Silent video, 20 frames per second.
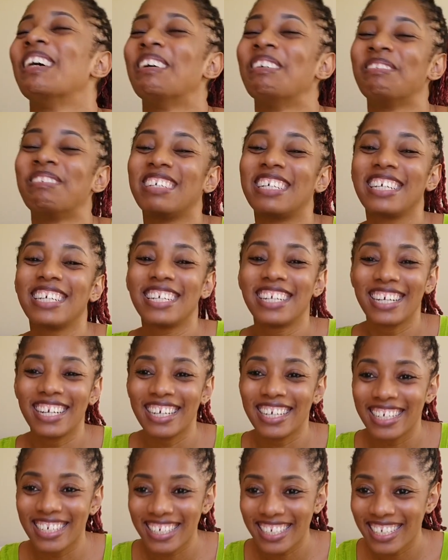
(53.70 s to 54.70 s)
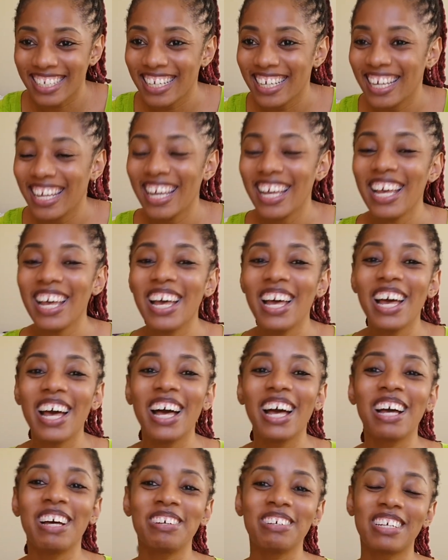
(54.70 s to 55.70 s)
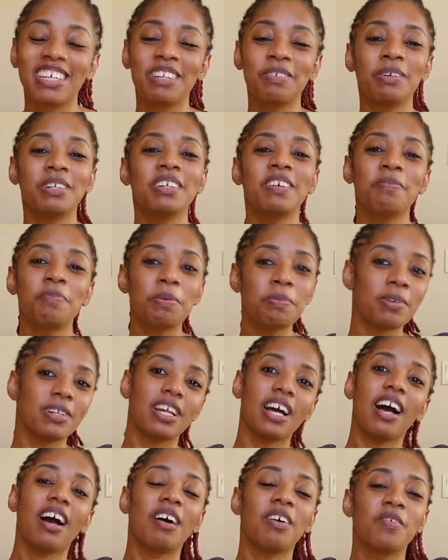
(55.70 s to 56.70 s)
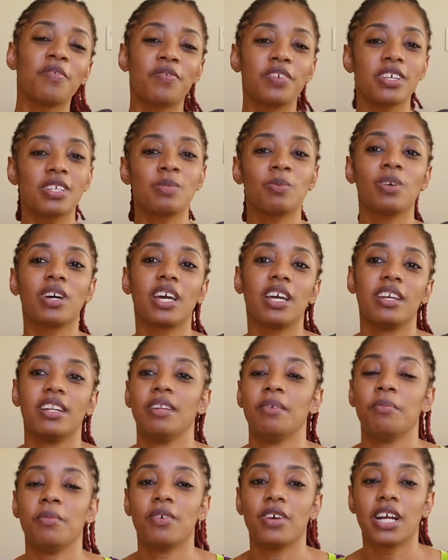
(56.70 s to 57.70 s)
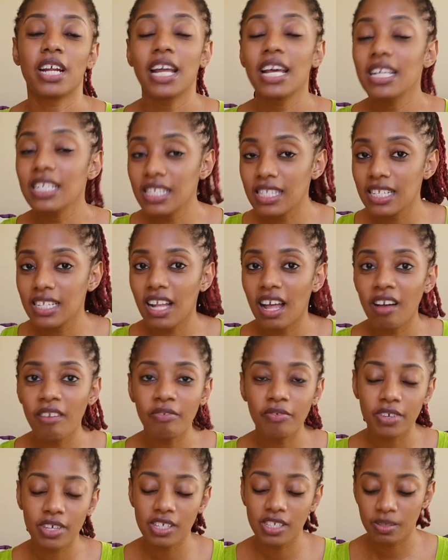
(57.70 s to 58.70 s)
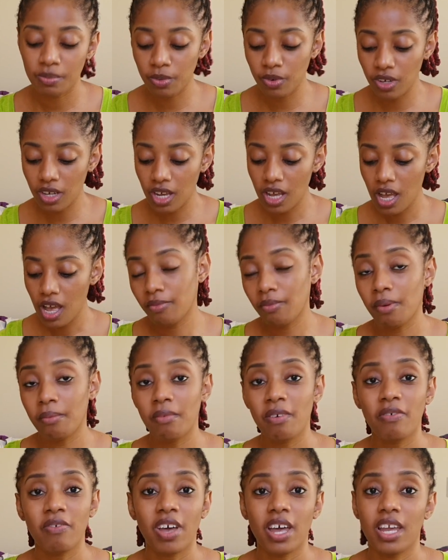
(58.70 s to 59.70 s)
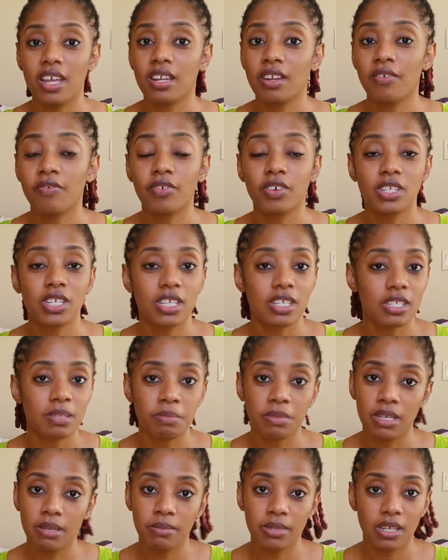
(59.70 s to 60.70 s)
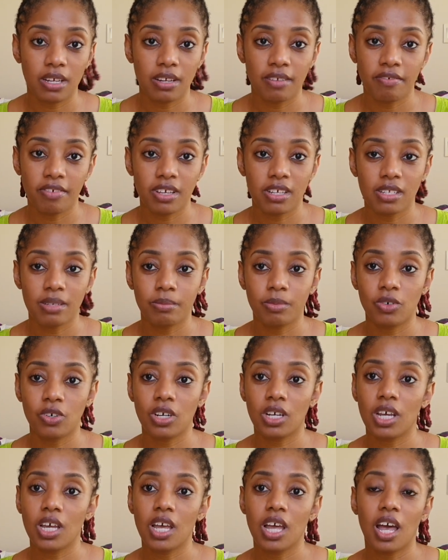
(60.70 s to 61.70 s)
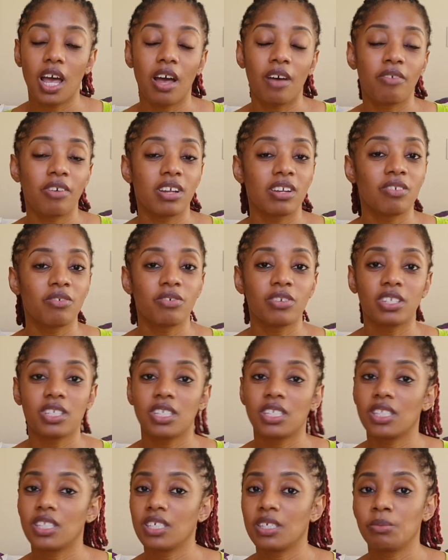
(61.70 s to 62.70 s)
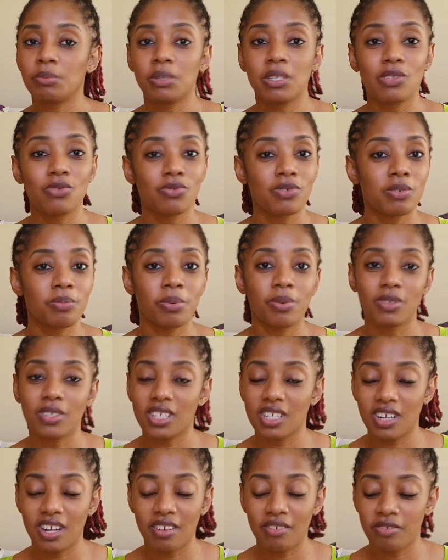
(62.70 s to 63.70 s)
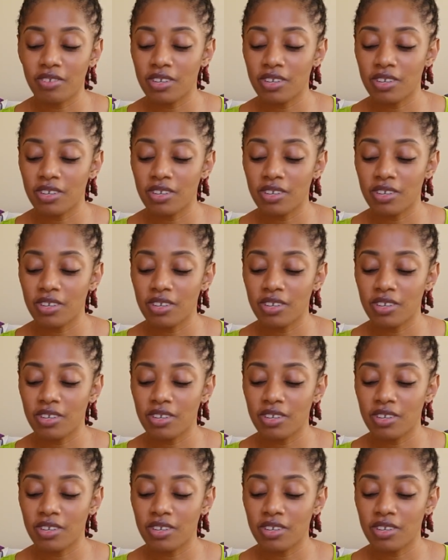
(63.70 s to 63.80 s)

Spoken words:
I'm kidding. Well, not people not have Facebook anymore, and I still have Facebook. I find the funniest memes on Facebook. I find the funniest thing being reposted on